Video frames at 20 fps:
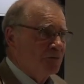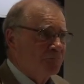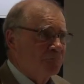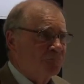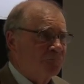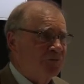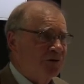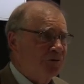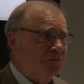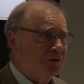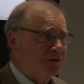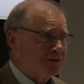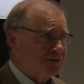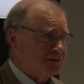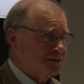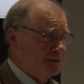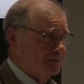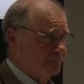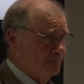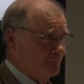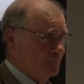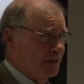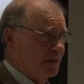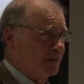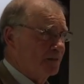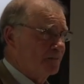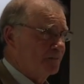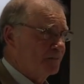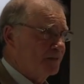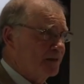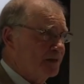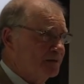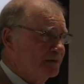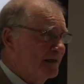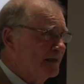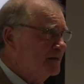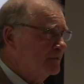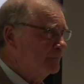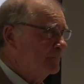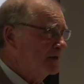Fairness. The
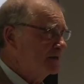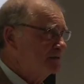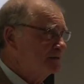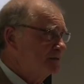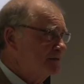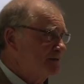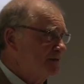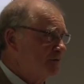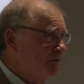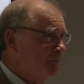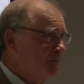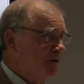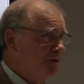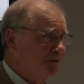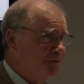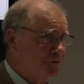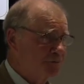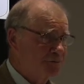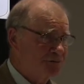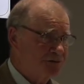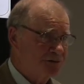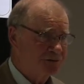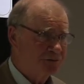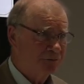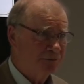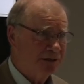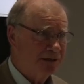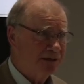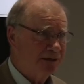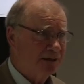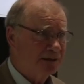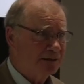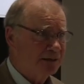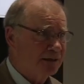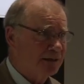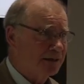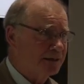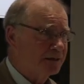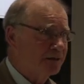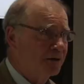databases that are being used to train
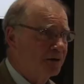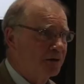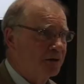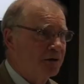AI